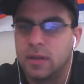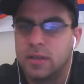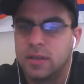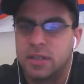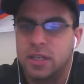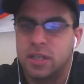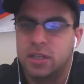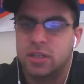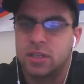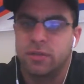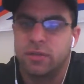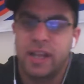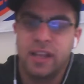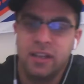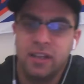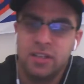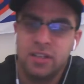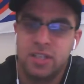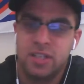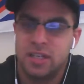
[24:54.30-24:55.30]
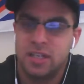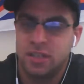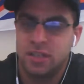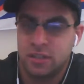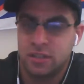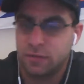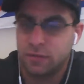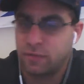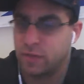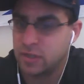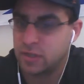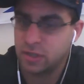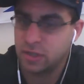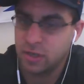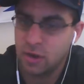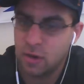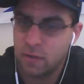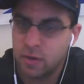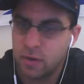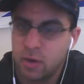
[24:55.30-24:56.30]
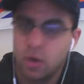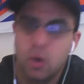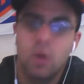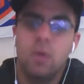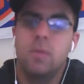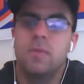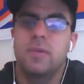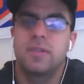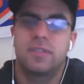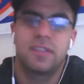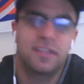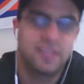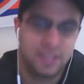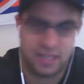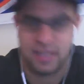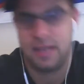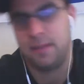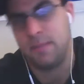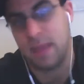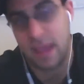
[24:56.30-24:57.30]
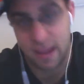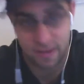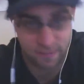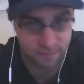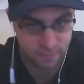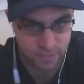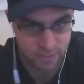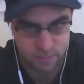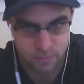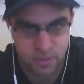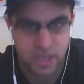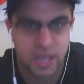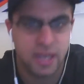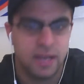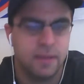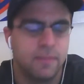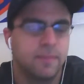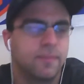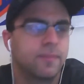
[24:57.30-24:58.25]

Since the regular season is officially over, who was the team MVP?